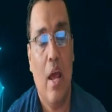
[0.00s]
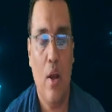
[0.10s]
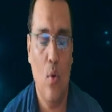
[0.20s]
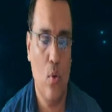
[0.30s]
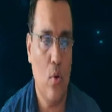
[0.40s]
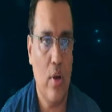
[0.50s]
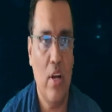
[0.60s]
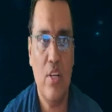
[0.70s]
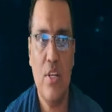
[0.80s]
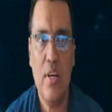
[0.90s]
And low
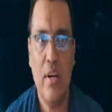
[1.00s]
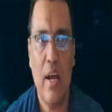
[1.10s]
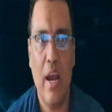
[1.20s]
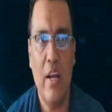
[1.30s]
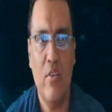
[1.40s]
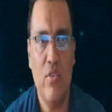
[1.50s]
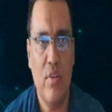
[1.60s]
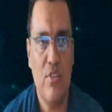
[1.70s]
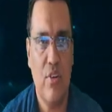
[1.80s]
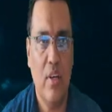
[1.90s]
correlation and high
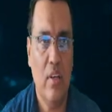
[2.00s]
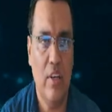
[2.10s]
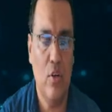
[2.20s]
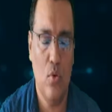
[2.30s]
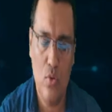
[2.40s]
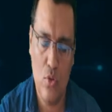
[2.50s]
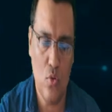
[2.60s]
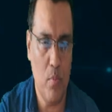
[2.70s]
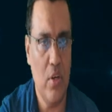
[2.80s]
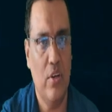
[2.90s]
individual strength lead to
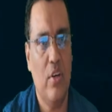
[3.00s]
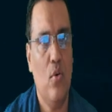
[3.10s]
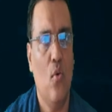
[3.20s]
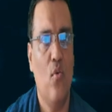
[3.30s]
superior